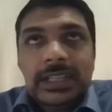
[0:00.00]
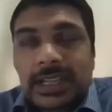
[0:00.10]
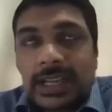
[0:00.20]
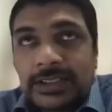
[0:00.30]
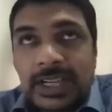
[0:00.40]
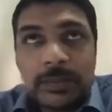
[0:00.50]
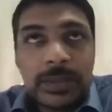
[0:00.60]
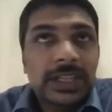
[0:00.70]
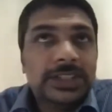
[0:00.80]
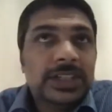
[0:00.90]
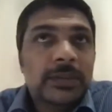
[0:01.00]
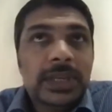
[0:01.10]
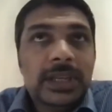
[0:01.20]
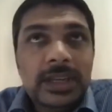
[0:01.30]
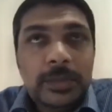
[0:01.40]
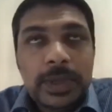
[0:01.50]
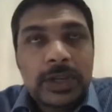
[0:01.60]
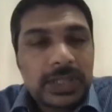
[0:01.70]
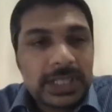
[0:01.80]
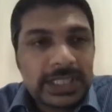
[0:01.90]
In a country like Malaysia, I mean,
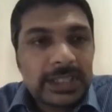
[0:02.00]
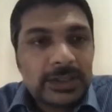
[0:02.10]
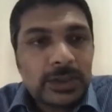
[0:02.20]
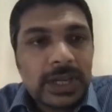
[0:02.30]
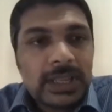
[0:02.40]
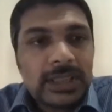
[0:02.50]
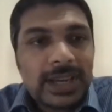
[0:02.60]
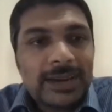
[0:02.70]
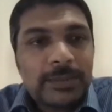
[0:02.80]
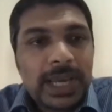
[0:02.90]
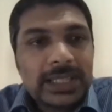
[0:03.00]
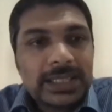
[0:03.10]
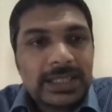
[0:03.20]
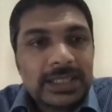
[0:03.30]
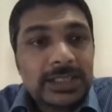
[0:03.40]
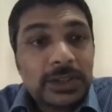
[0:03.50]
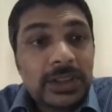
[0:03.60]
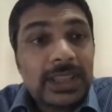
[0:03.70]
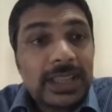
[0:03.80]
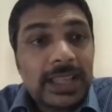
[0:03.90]
depending on the stats you look at, the unbanked sector is
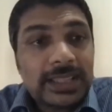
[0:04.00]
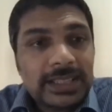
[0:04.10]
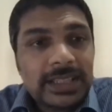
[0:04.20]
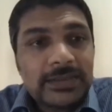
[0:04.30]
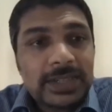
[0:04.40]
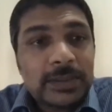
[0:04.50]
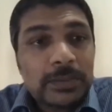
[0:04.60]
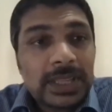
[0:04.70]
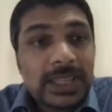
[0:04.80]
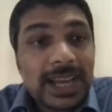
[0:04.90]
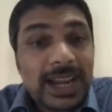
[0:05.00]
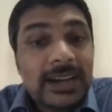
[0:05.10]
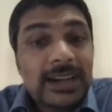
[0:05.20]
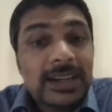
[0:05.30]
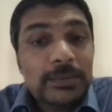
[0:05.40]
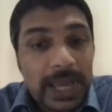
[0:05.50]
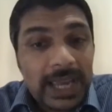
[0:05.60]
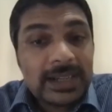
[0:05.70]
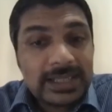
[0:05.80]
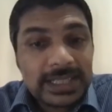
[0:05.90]
not that significant, but the
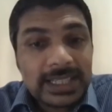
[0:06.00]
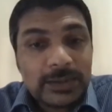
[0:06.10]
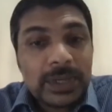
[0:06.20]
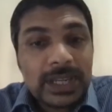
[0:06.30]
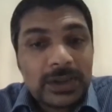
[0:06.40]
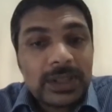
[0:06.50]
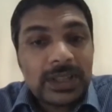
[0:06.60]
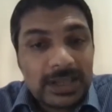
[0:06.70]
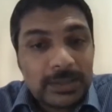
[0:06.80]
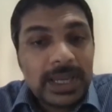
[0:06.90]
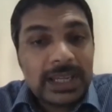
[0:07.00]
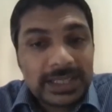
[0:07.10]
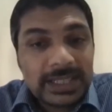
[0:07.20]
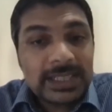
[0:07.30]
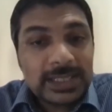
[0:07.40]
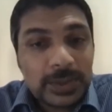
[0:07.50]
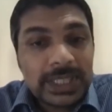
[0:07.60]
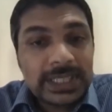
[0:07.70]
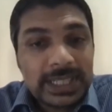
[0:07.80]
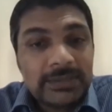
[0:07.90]
underbanked sector, what I call the underbanked sector, is
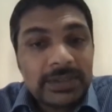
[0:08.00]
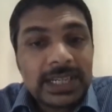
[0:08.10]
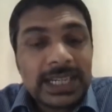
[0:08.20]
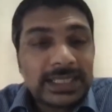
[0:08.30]
quite significant.